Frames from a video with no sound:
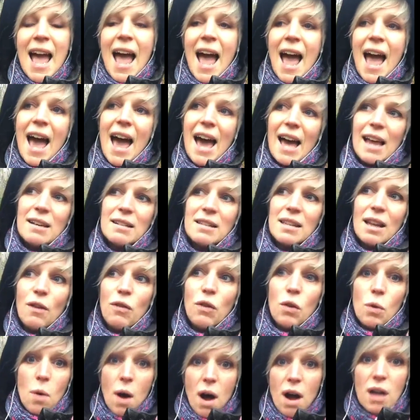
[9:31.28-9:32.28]
And
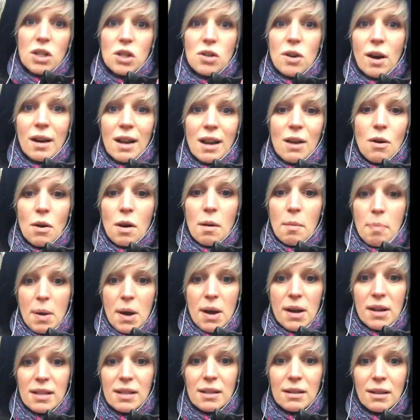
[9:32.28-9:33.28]
if you are struggling on a
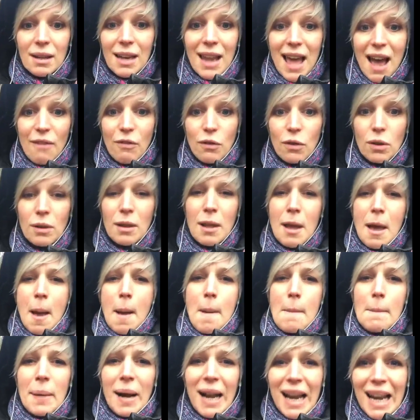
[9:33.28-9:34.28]
personal level,
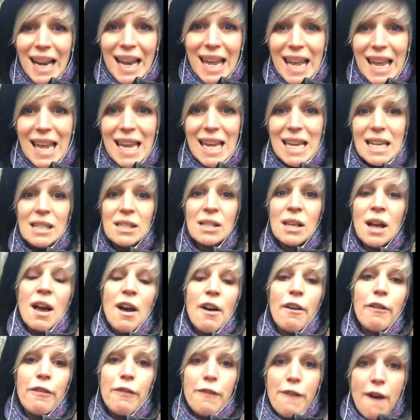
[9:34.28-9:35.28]
please
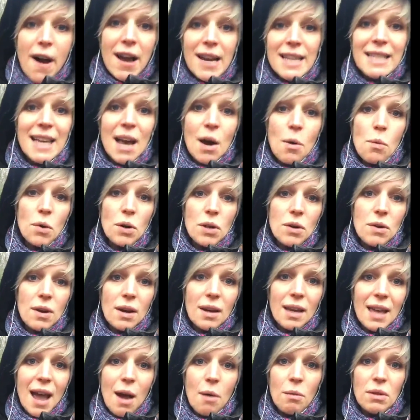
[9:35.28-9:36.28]
find out what you
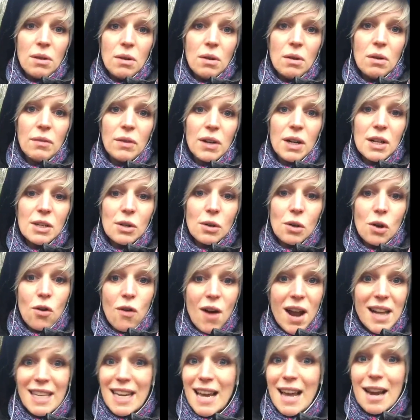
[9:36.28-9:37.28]
can get with Universal
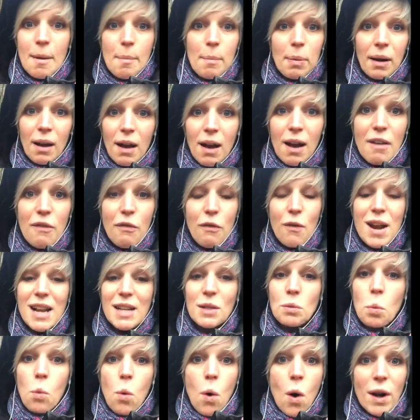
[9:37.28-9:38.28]
Credit and apply for it.
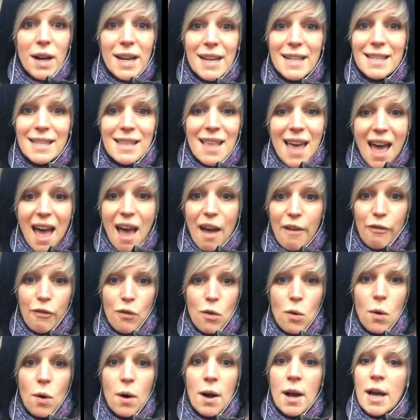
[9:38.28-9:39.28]
It's what it's there
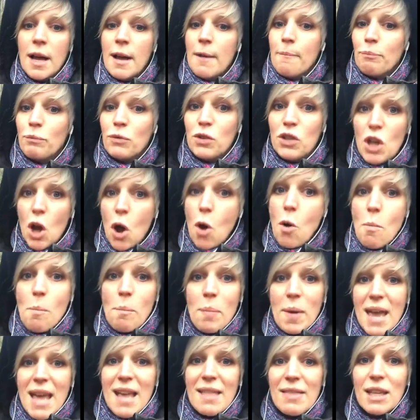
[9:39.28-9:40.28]
for. Don't
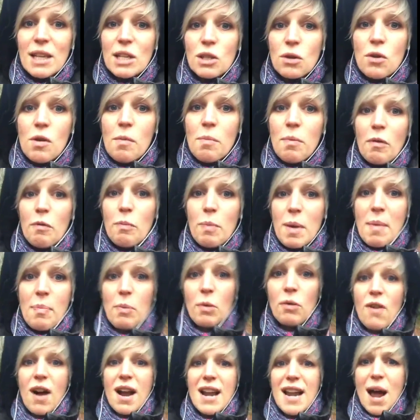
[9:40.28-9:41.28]
be in this group of
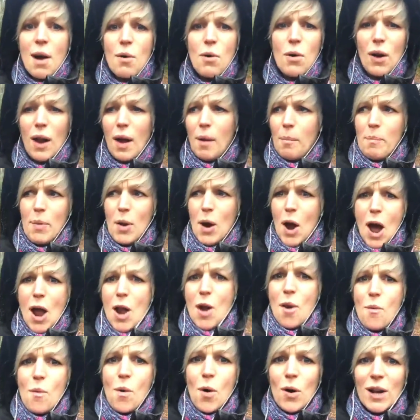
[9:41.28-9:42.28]
people right now who are like, but I
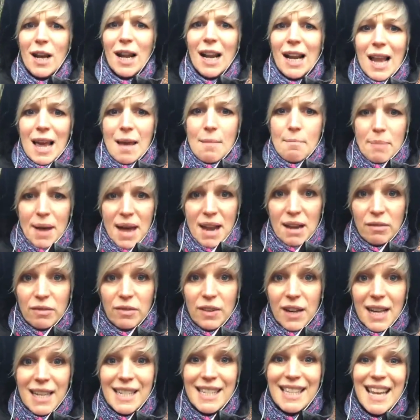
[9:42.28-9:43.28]
don't want to claim
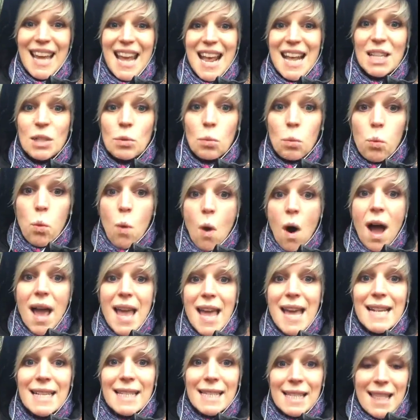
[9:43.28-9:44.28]
benefits. It's why
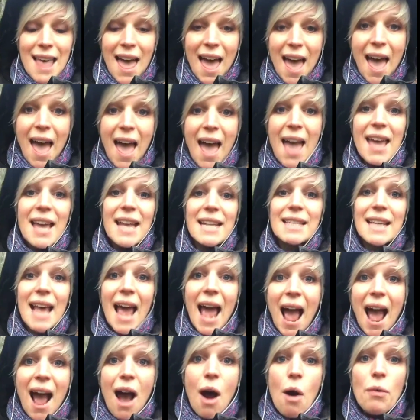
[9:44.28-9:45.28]
it's there. It's
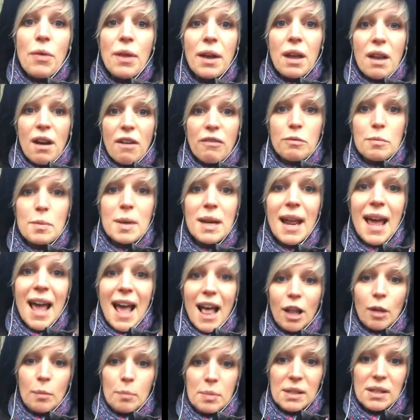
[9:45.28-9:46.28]
how the government
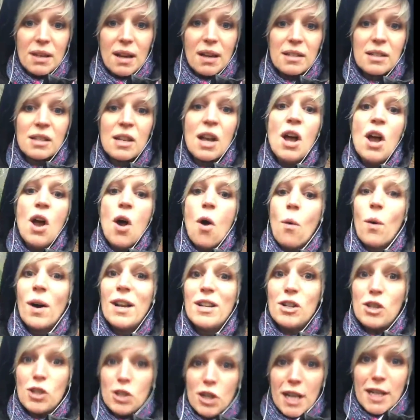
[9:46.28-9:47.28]
helps us
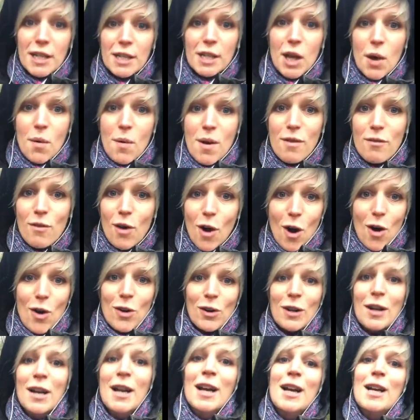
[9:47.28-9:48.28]
when shit's going
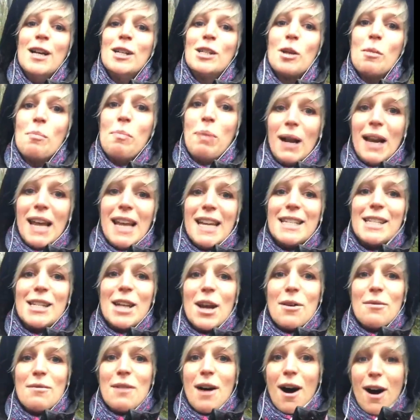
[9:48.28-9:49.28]
wrong. So please
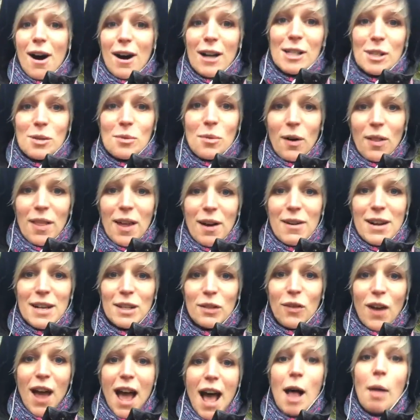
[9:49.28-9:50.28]
don't ask what there
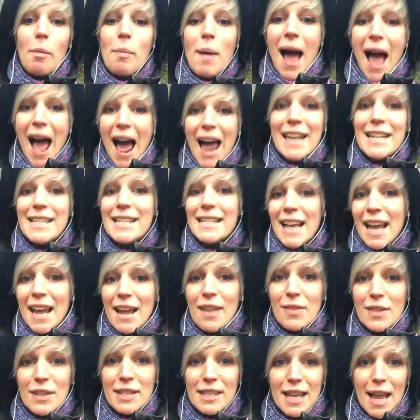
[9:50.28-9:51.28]
is for help and say
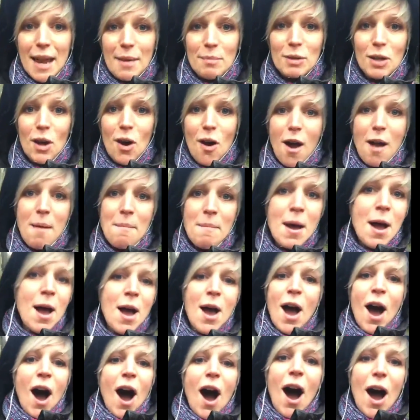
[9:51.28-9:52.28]
in the same time,
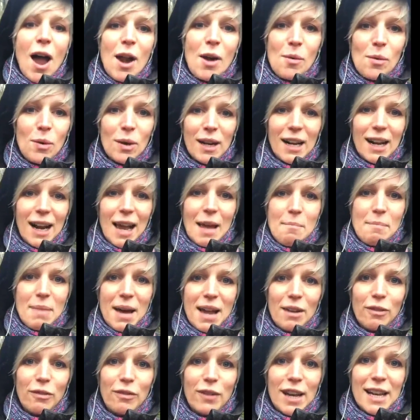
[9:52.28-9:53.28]
I don't want to claim
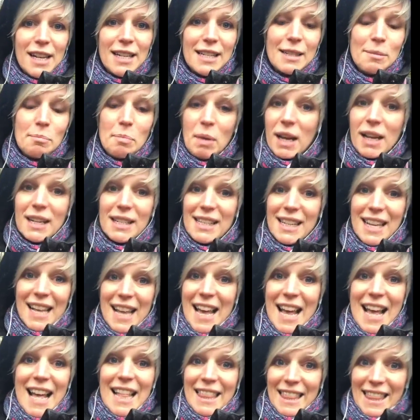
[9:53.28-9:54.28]
benefits, because
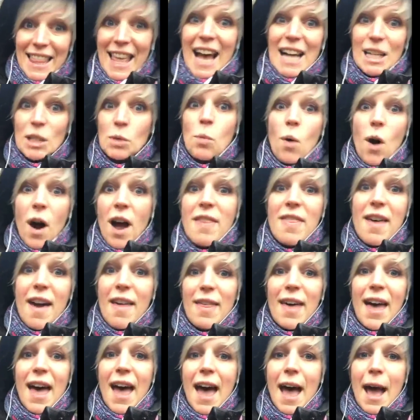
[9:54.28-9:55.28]
that's why they're
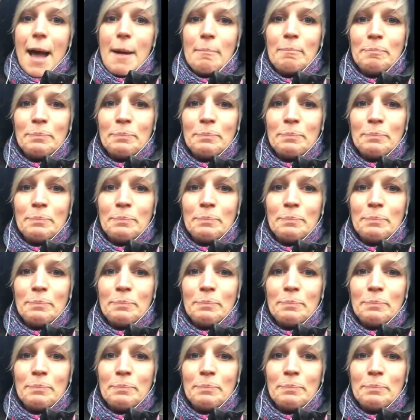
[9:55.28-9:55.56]
there.